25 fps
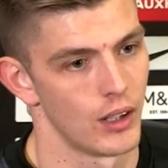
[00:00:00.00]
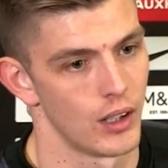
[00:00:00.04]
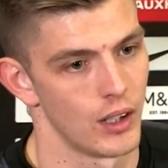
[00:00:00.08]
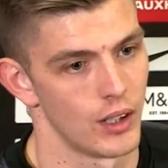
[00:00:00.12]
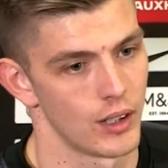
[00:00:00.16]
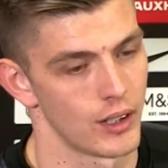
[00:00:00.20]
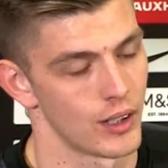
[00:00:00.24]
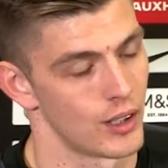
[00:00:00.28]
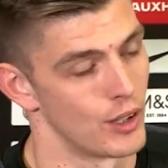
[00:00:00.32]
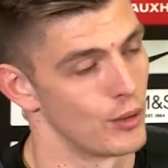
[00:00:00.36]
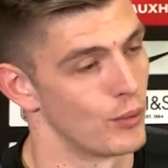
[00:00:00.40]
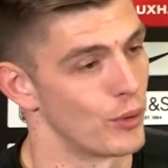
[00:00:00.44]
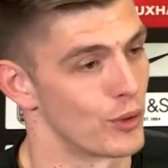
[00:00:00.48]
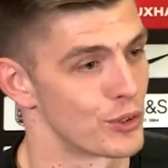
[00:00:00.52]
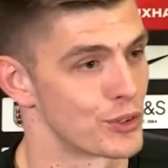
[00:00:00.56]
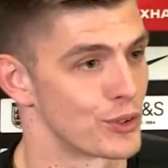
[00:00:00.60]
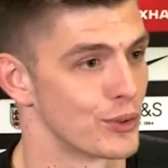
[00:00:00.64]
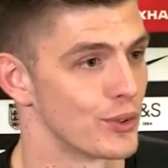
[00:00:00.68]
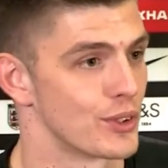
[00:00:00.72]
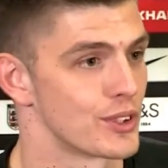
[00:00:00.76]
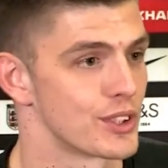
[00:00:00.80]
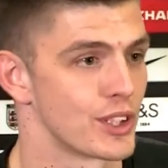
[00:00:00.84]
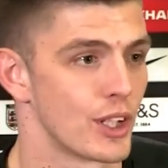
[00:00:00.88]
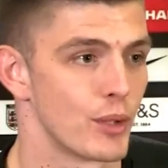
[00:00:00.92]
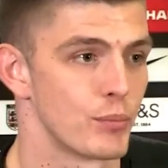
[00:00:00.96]
I don't know what
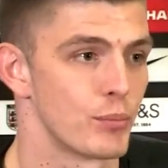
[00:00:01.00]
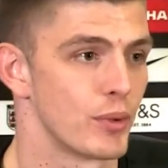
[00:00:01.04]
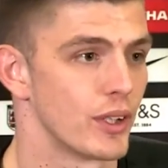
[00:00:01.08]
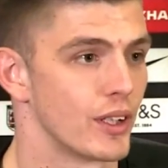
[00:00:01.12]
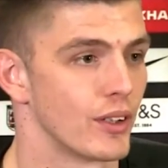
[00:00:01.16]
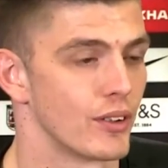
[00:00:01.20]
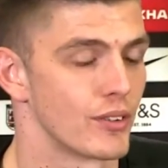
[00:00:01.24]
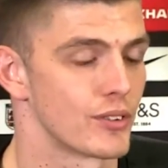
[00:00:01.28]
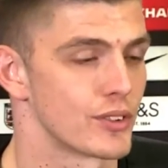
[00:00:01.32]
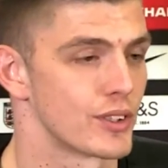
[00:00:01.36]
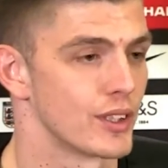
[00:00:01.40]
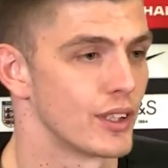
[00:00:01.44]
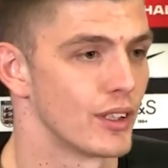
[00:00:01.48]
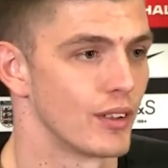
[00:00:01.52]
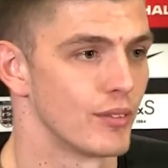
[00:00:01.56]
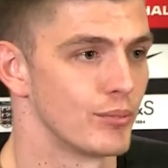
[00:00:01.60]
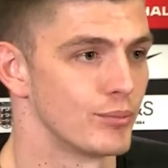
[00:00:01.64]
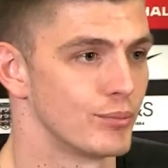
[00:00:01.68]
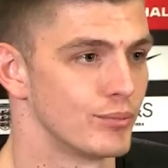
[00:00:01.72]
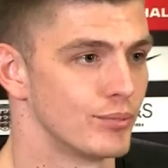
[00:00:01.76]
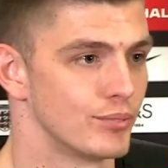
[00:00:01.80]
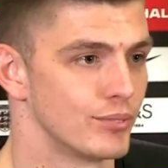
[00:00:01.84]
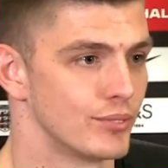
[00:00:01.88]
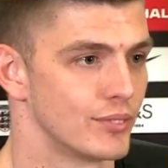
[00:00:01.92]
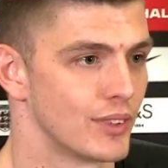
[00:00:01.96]
choice I'd be. Obviously,
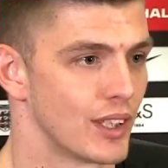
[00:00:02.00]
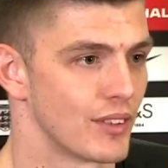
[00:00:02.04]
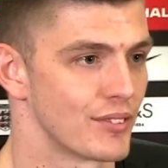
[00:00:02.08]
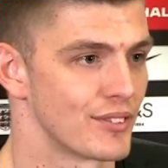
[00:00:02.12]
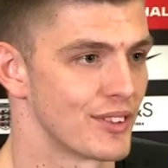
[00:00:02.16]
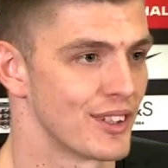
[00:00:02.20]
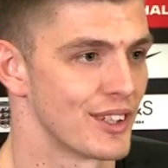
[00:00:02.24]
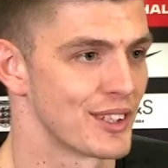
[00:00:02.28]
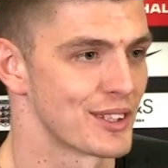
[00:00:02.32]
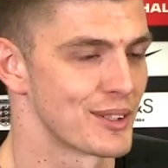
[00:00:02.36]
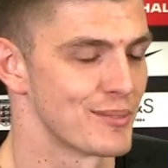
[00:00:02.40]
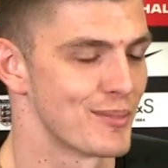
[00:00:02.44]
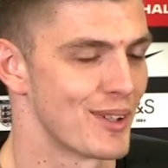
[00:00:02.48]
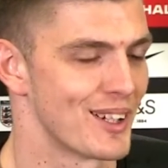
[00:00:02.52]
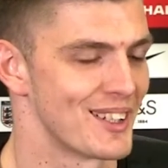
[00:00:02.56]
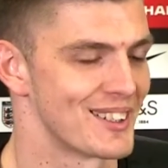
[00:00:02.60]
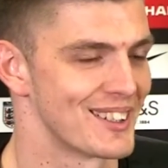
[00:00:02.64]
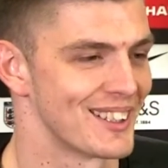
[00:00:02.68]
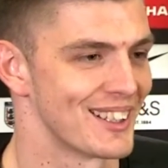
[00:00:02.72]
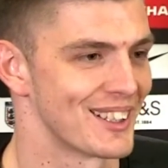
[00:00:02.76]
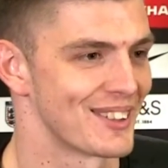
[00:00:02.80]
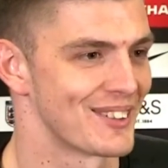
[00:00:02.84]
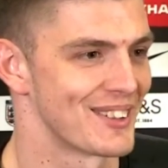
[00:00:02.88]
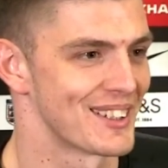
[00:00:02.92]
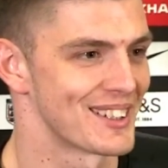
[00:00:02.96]
I have to ask the
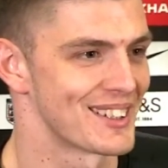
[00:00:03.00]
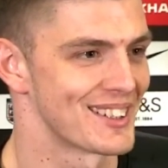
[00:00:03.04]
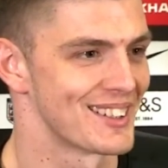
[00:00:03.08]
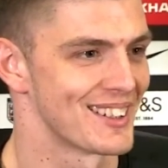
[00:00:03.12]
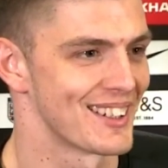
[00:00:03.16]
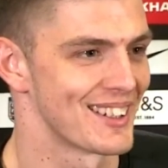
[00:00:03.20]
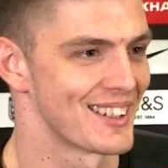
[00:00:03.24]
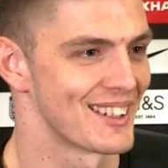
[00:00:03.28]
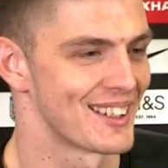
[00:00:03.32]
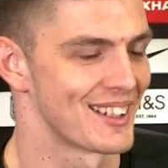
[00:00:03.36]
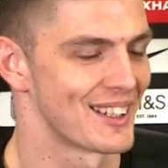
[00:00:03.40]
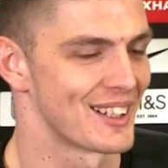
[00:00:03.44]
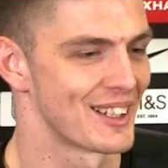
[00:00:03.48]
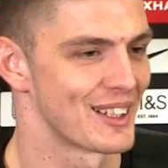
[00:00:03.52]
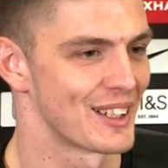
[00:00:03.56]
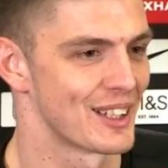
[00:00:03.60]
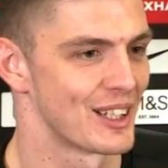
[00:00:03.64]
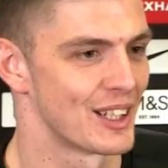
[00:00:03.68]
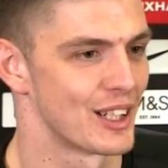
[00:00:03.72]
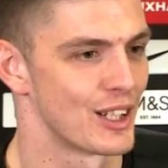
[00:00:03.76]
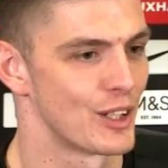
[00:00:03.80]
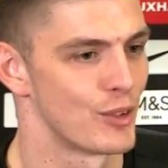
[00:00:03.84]
manager that question, I think.